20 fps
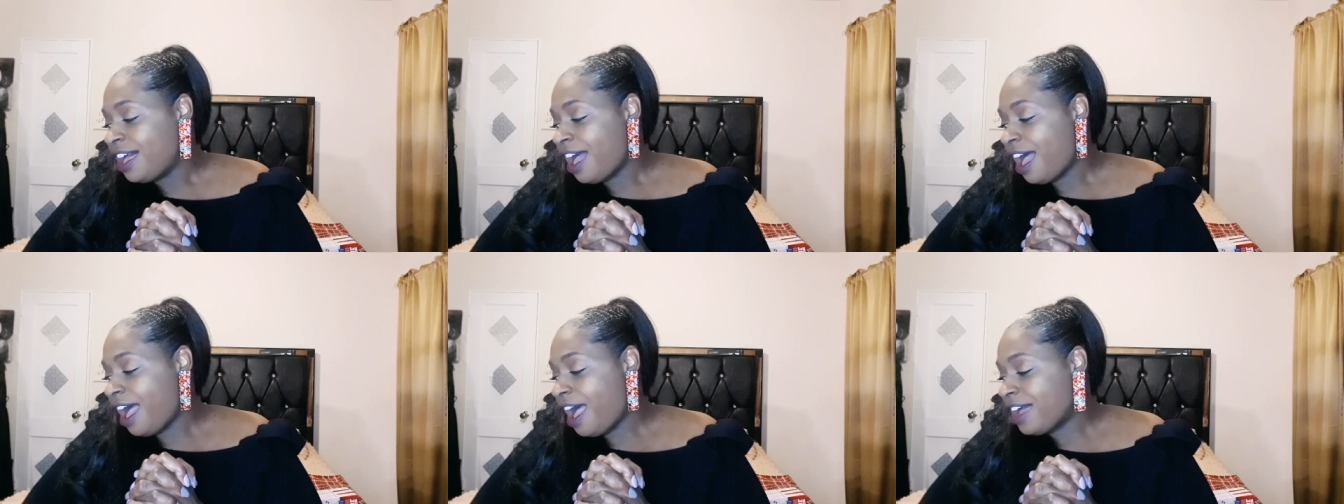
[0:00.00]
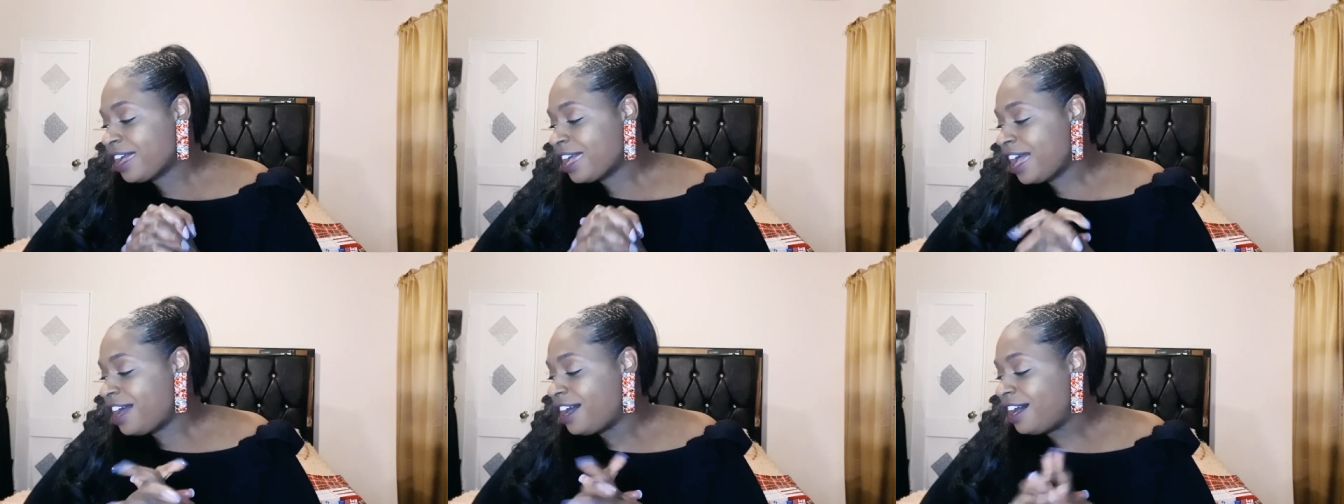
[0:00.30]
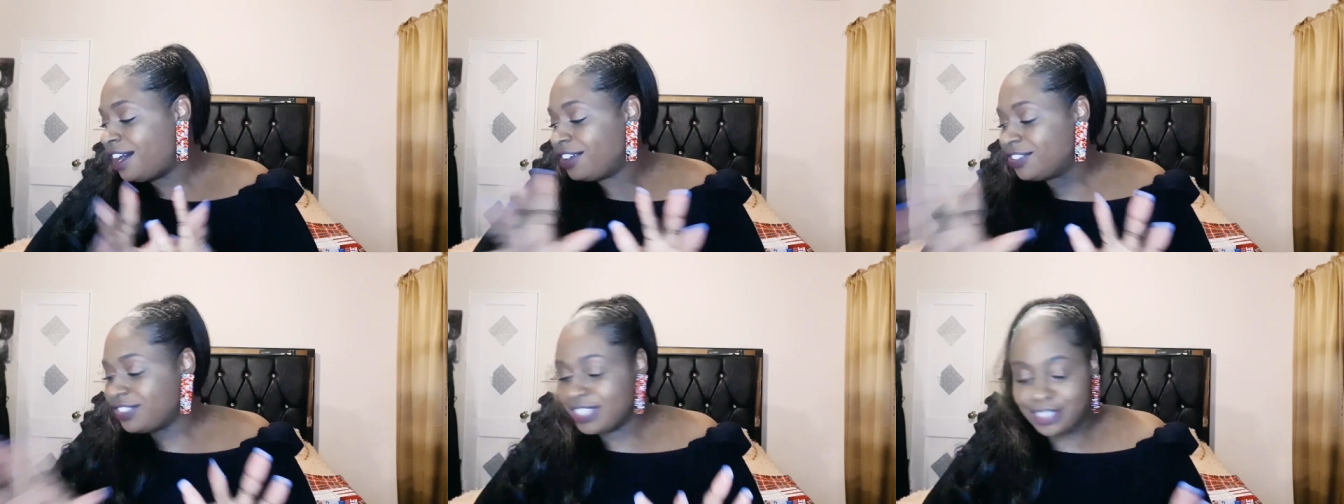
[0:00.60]
I got
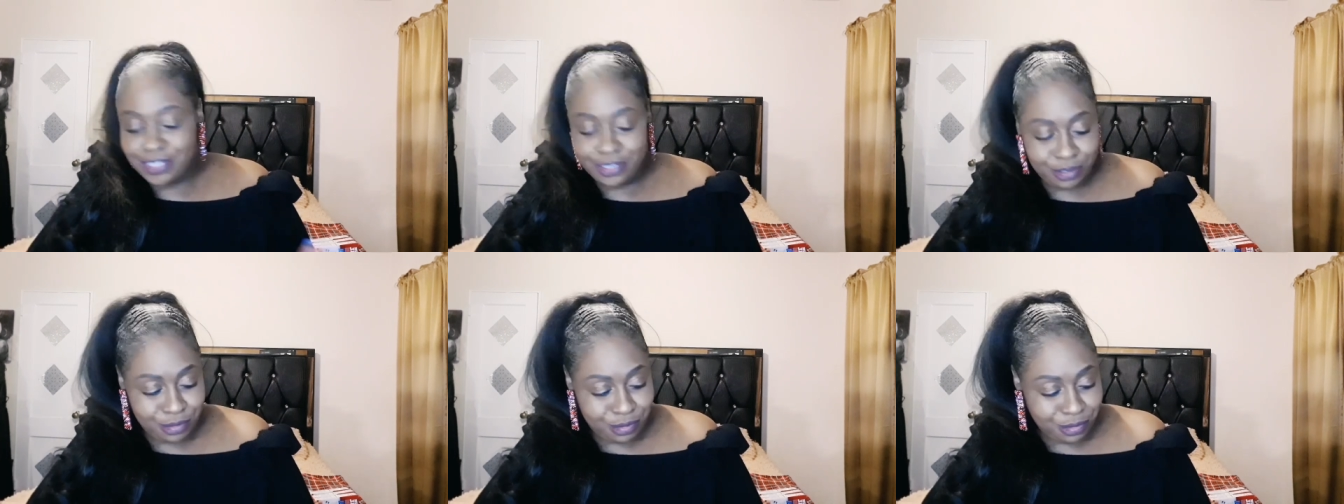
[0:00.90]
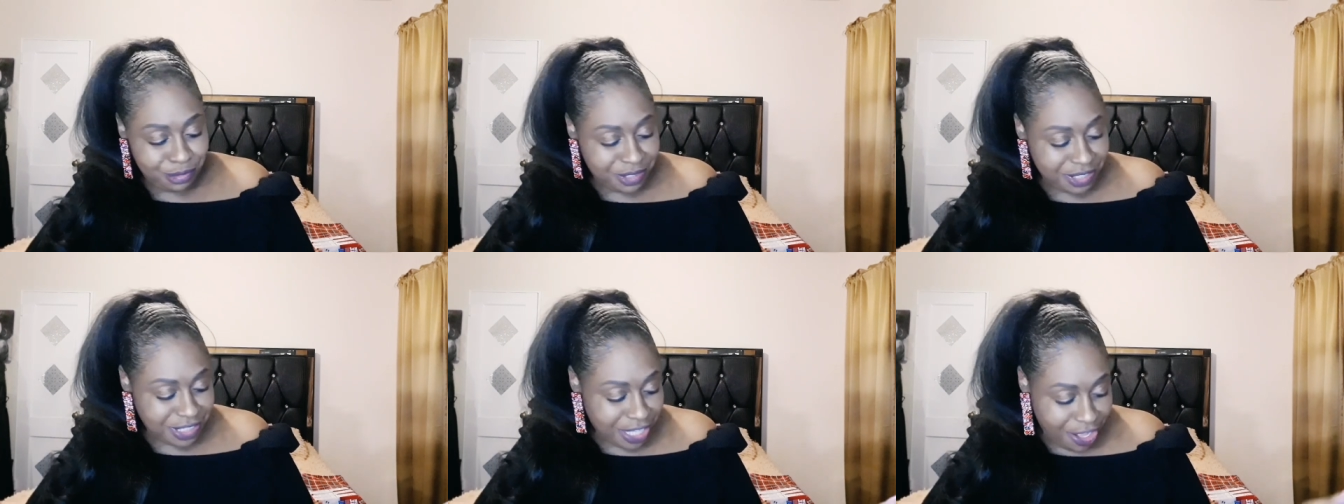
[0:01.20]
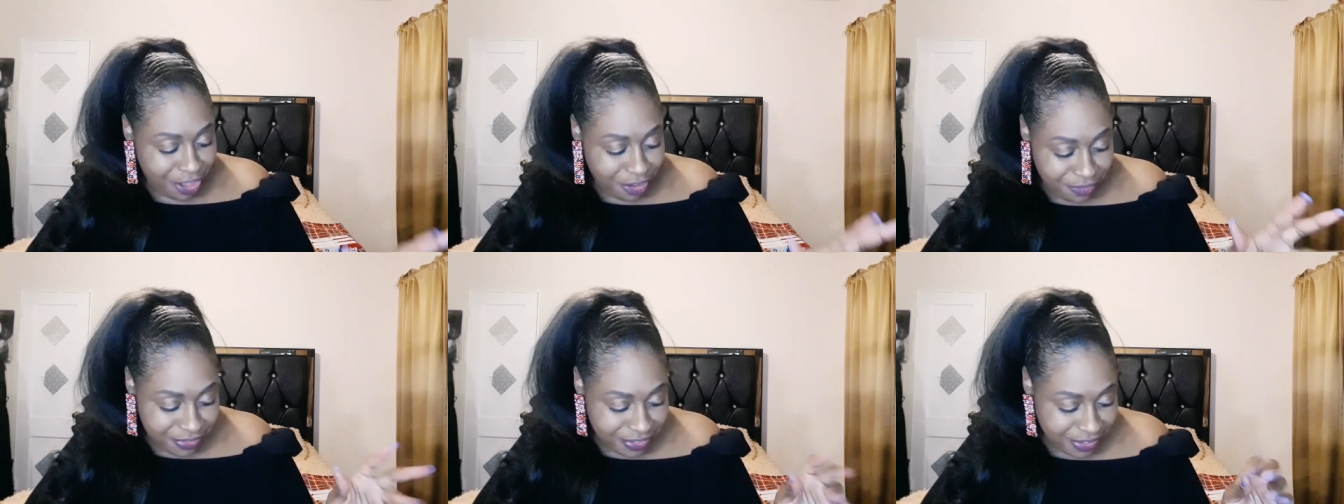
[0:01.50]
other little
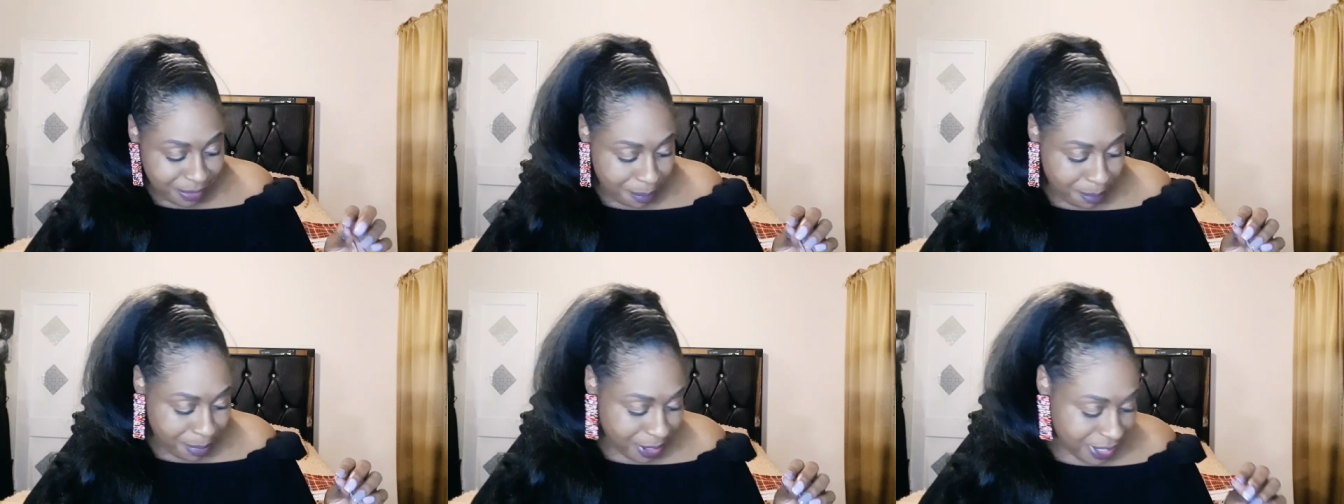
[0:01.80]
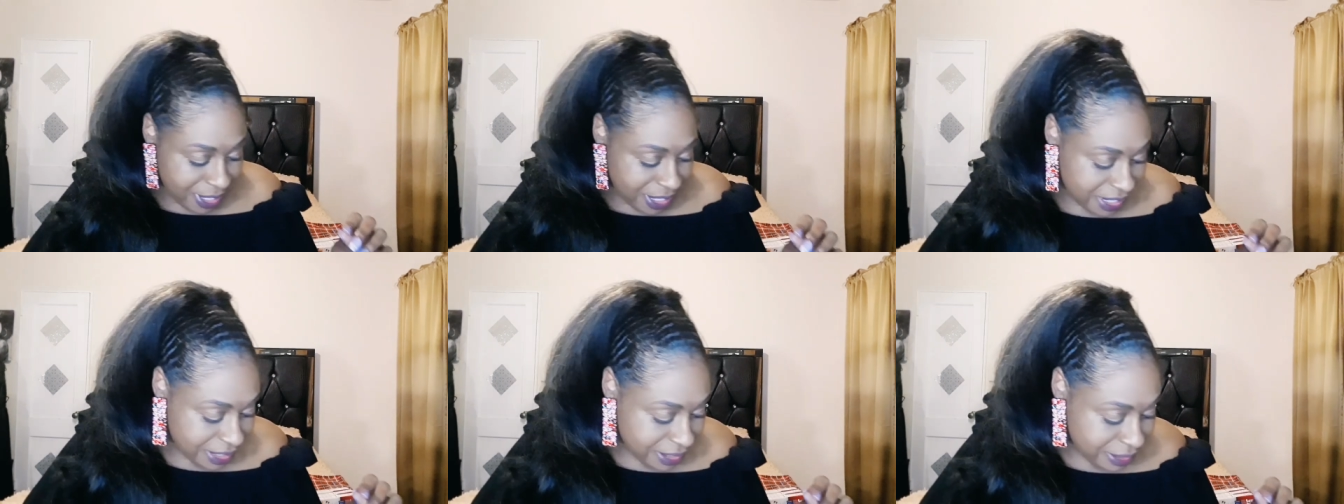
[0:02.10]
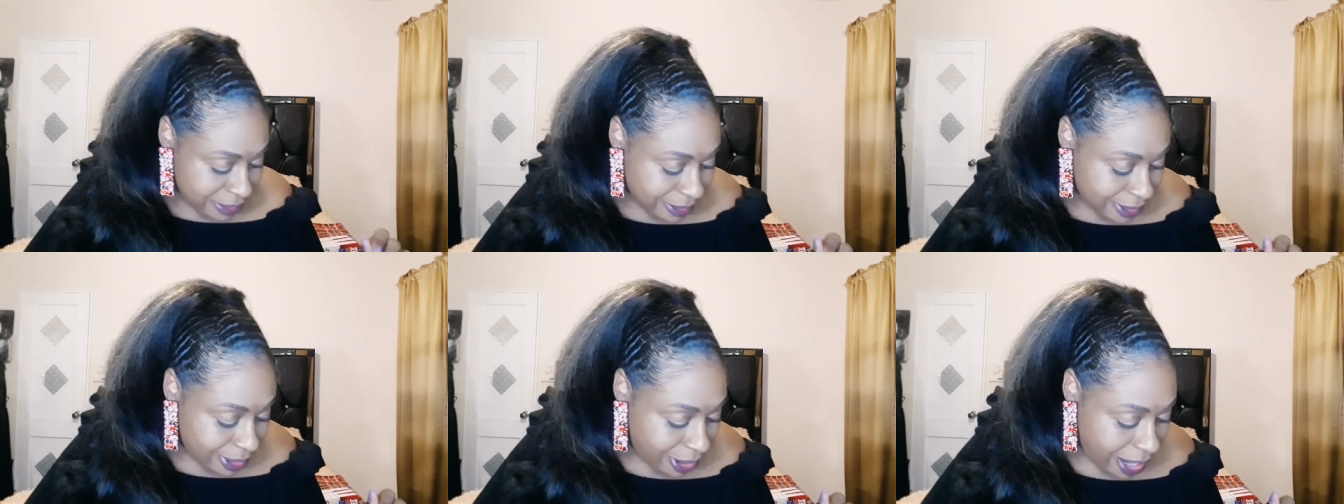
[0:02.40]
stuff, but
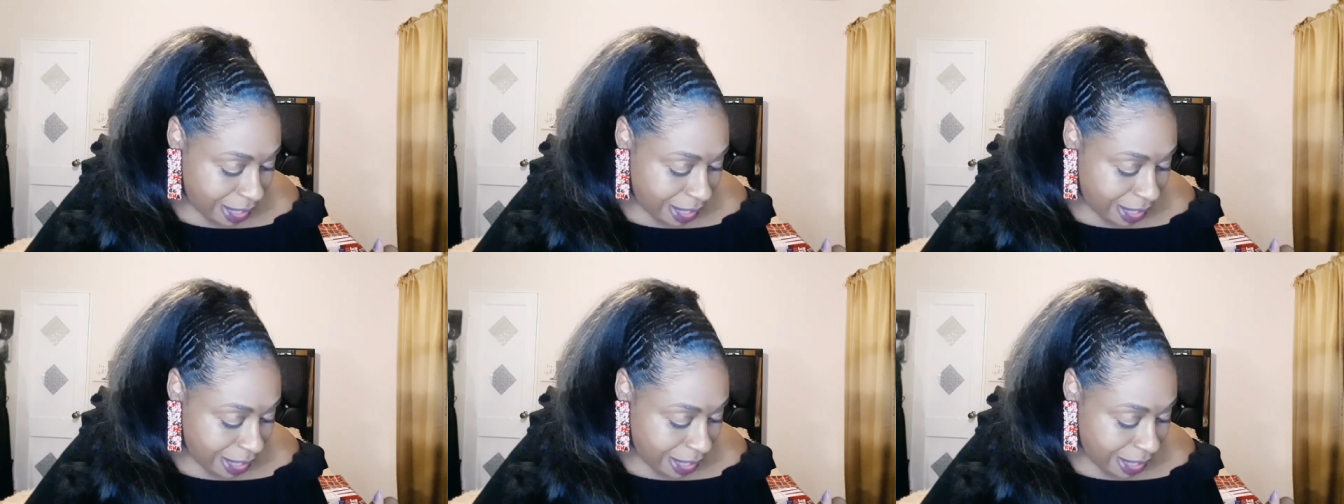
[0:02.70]
you know,